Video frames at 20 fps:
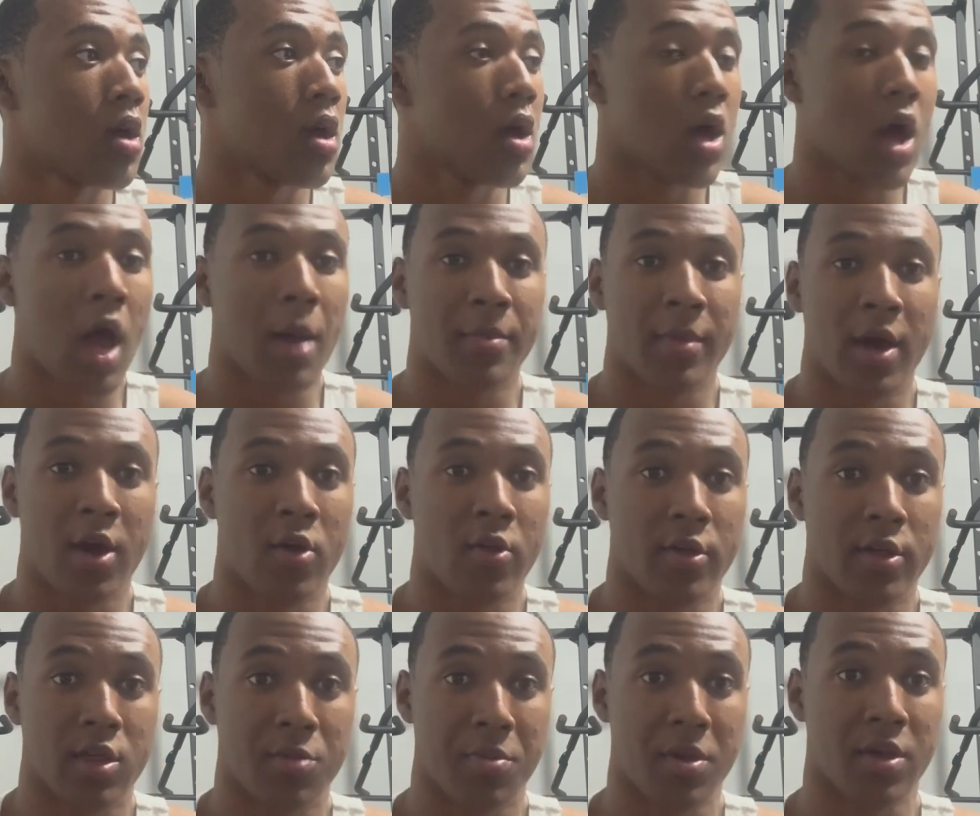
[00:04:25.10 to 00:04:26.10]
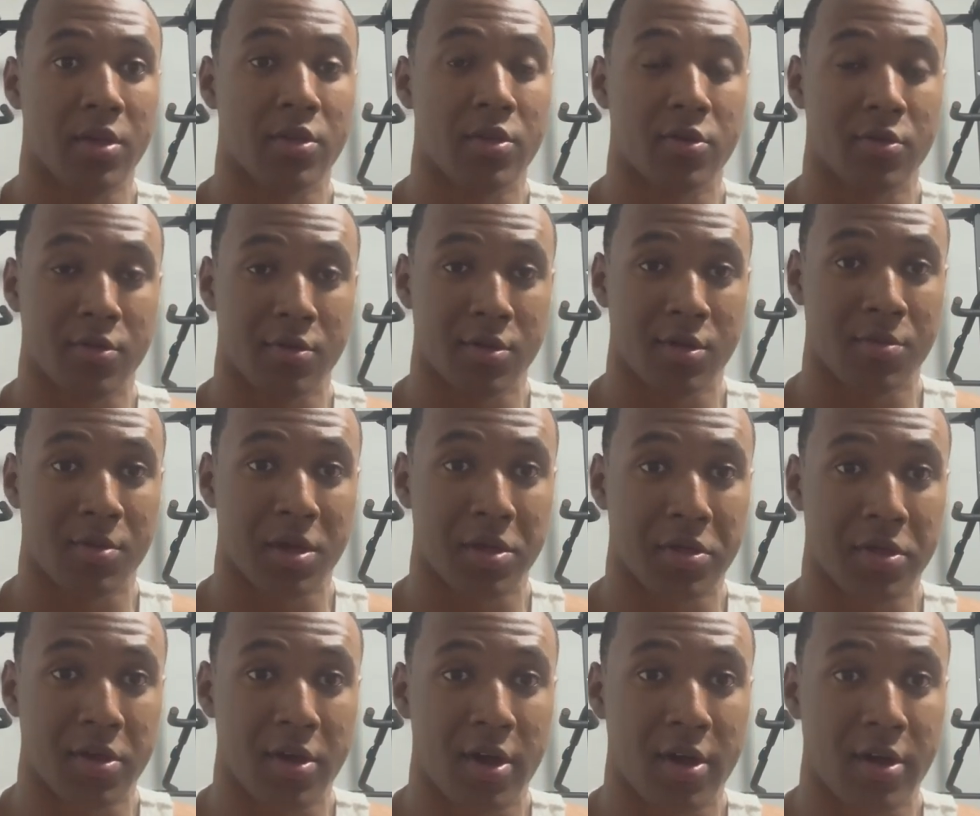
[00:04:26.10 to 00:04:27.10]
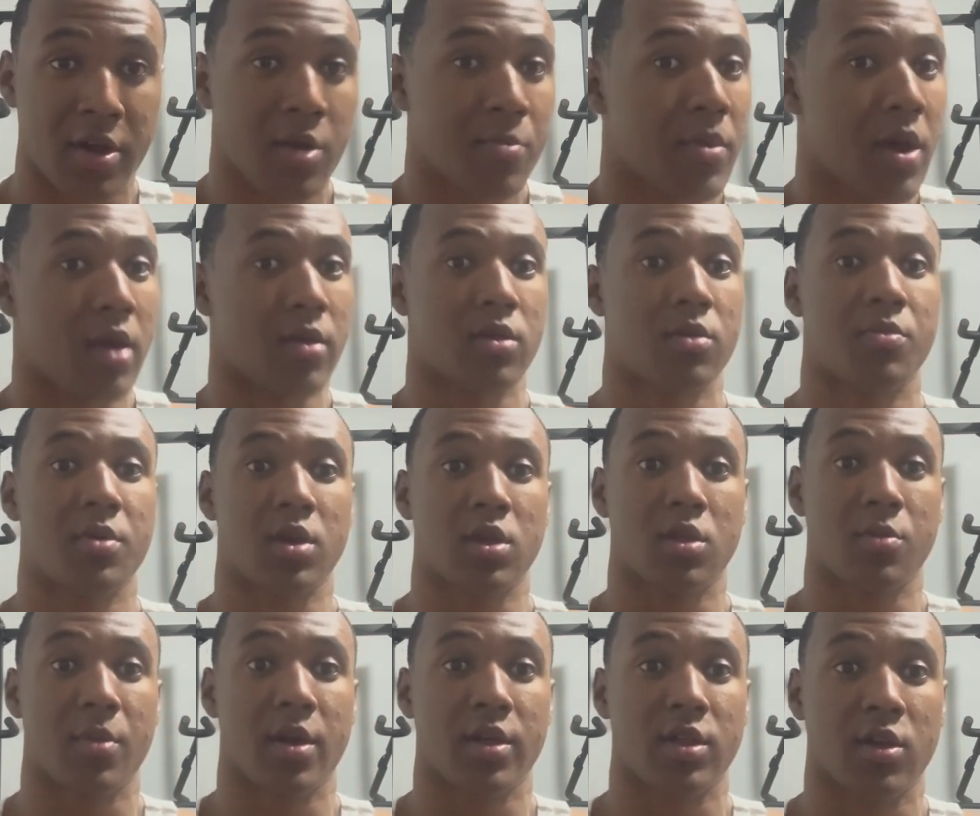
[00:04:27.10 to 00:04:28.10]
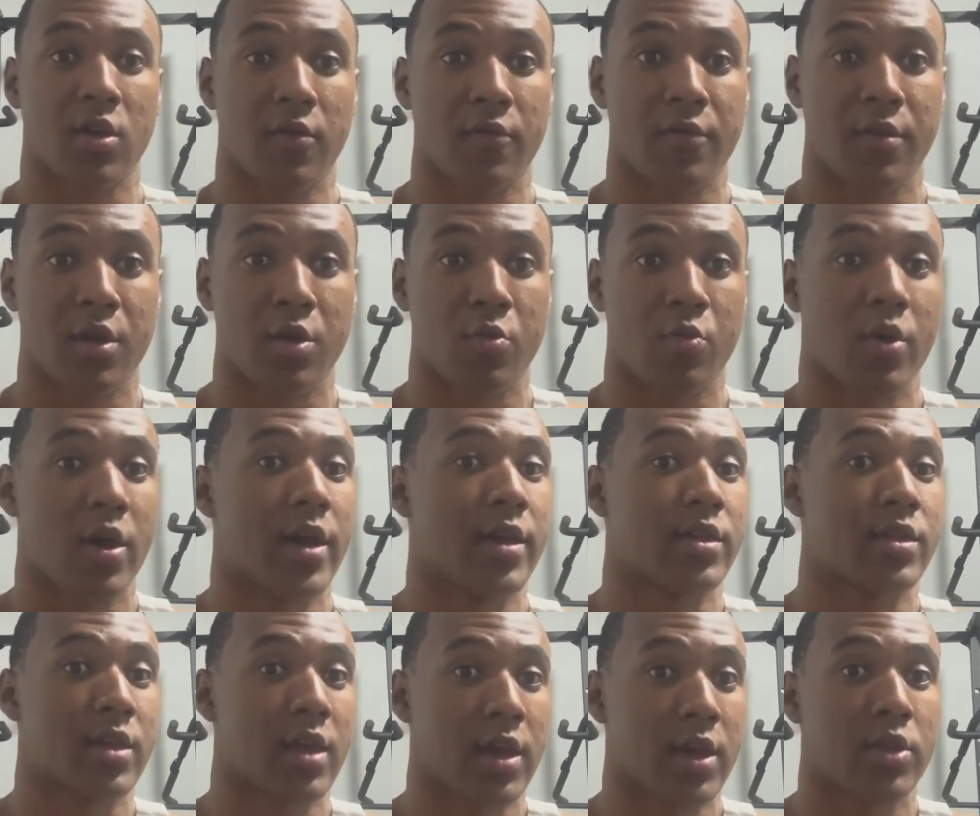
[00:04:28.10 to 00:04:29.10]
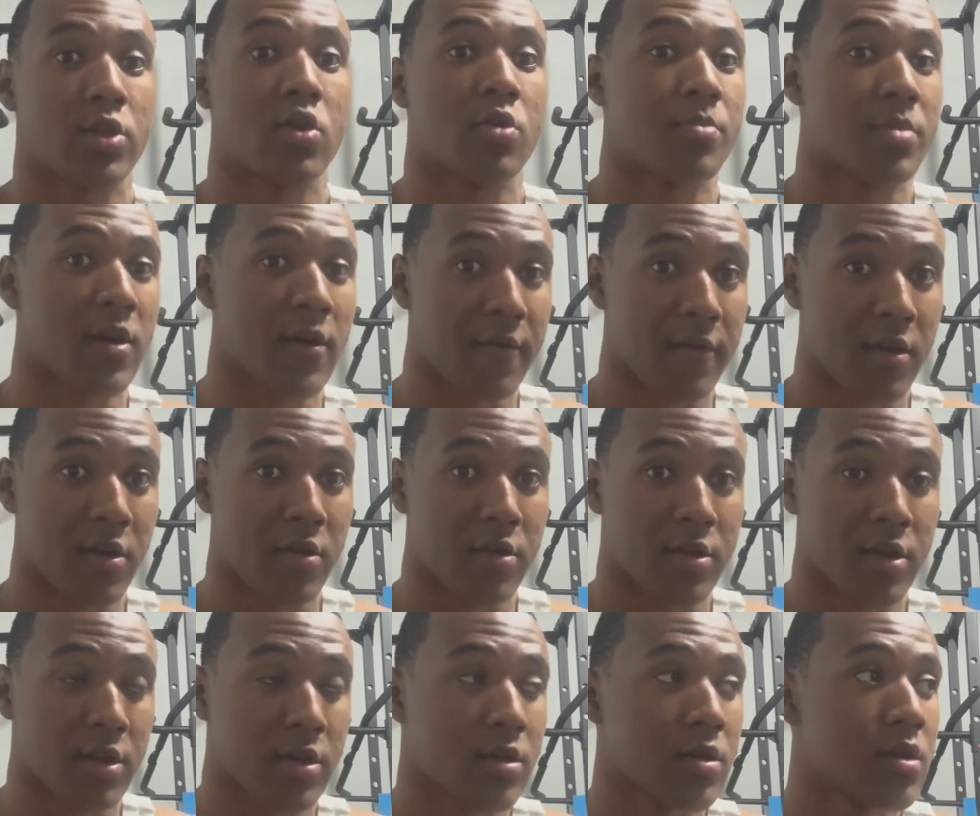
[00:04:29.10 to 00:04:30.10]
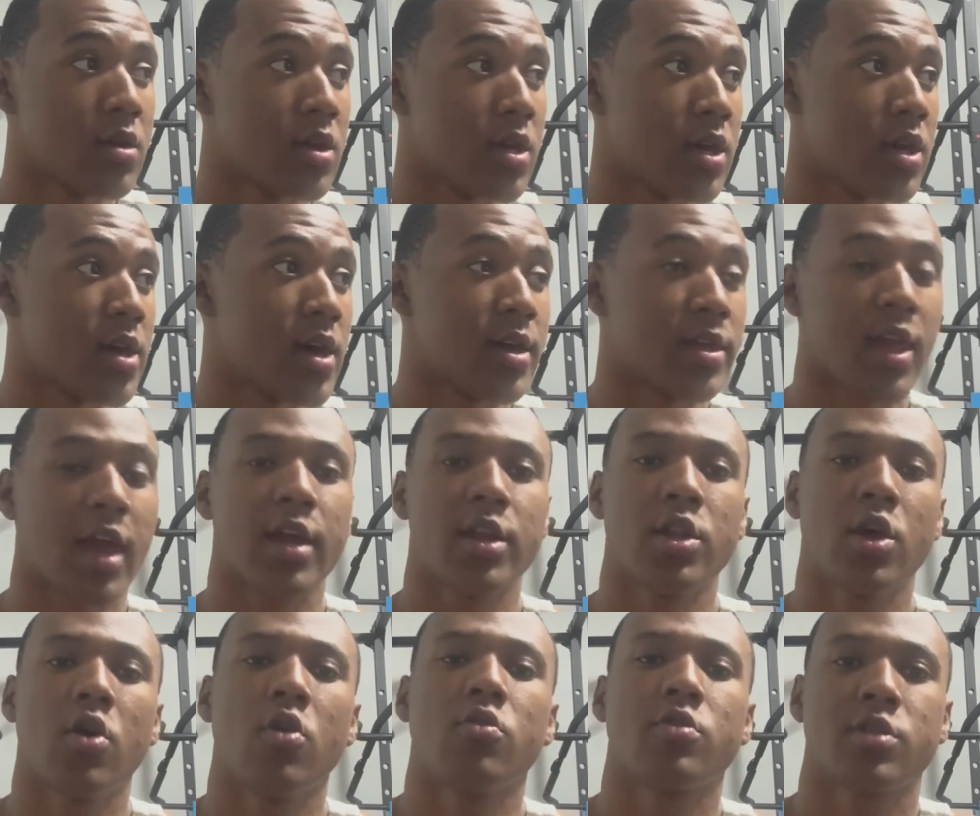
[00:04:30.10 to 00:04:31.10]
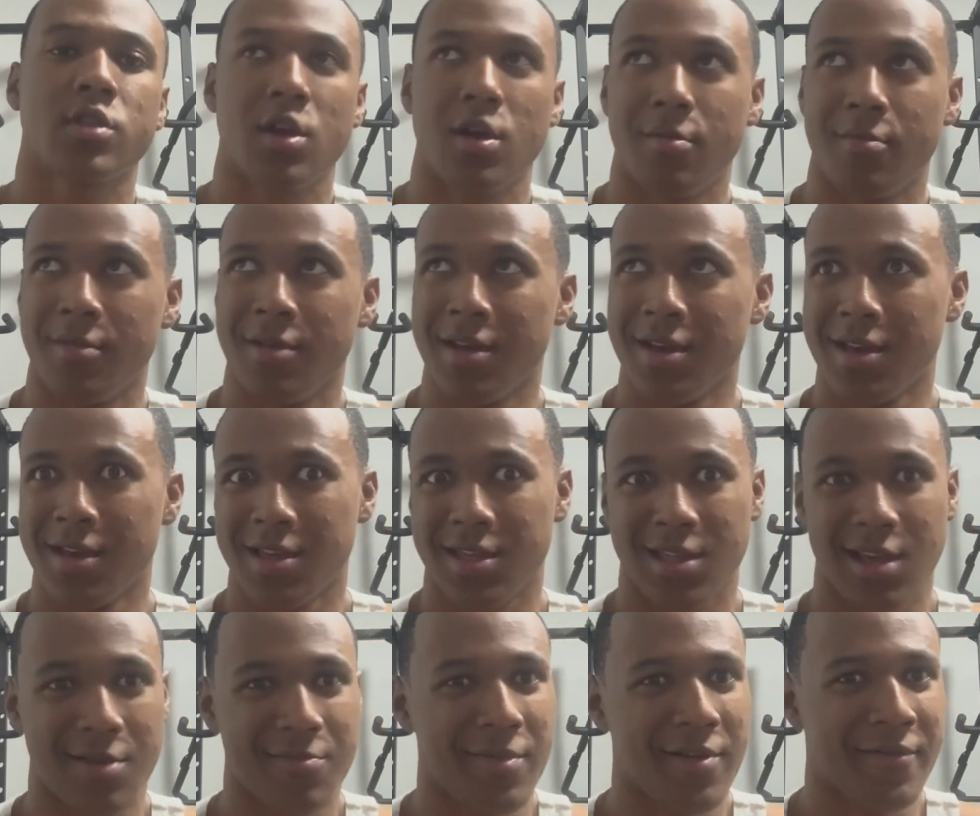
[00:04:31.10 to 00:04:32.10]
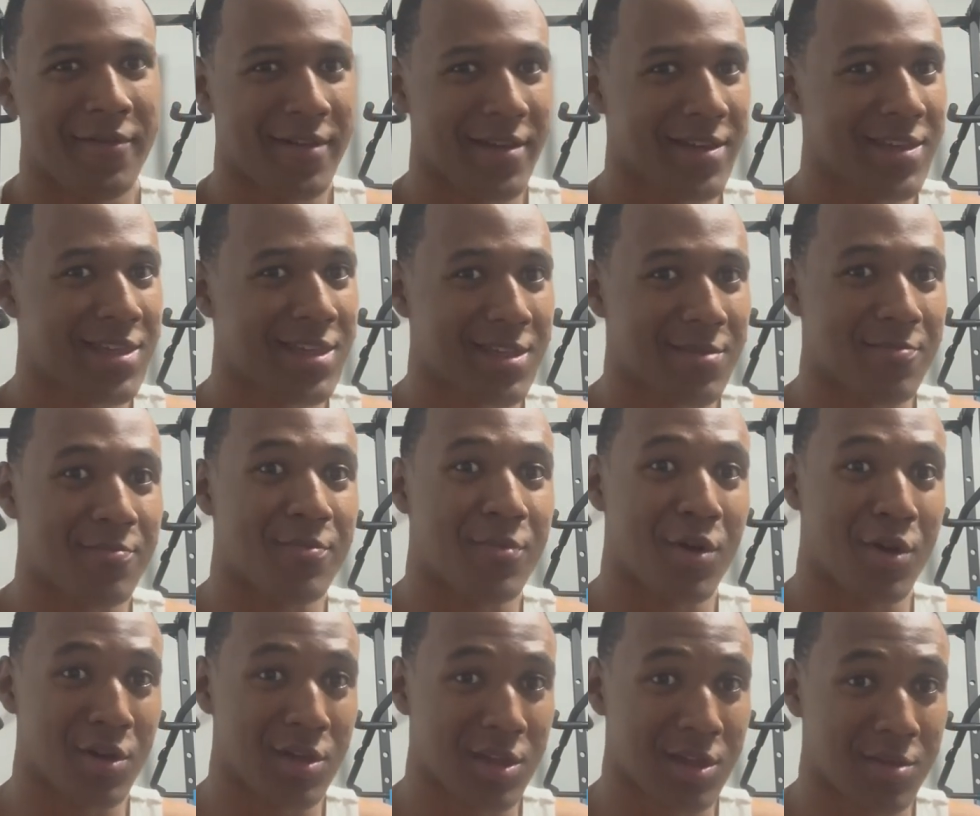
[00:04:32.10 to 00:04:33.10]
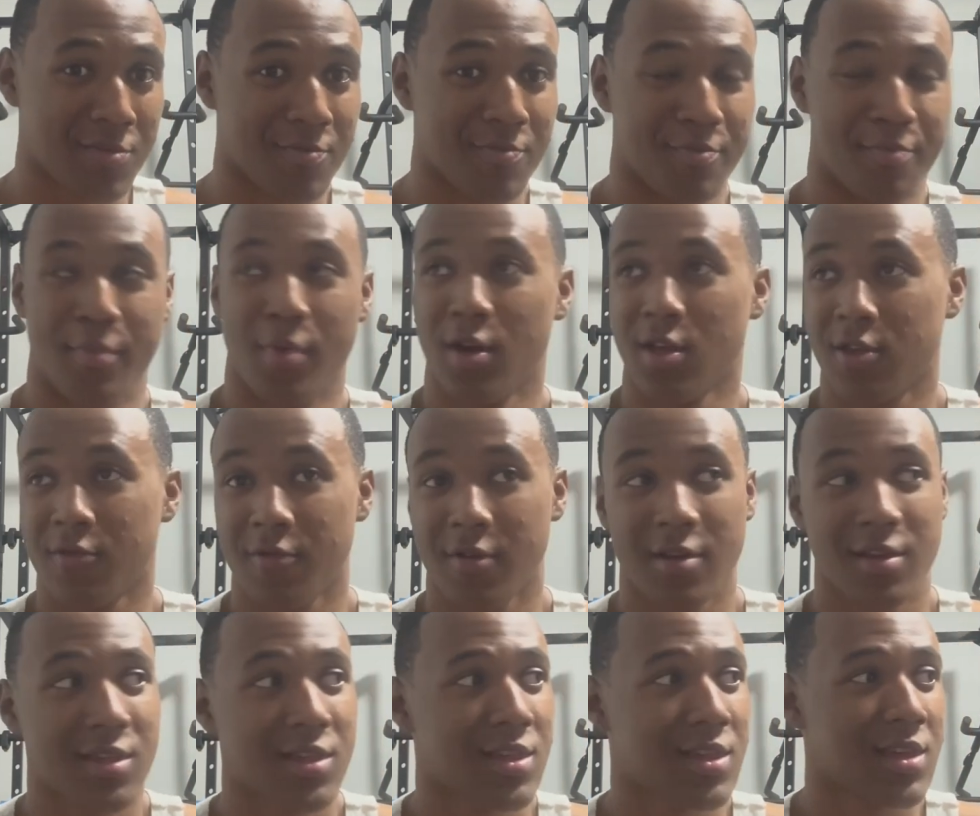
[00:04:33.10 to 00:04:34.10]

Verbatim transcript: I'm not only speaking to speaking to y'all here, but I'm speaking to myself here when I say don't be a Pharisee. Because I know some some of us, most most of us,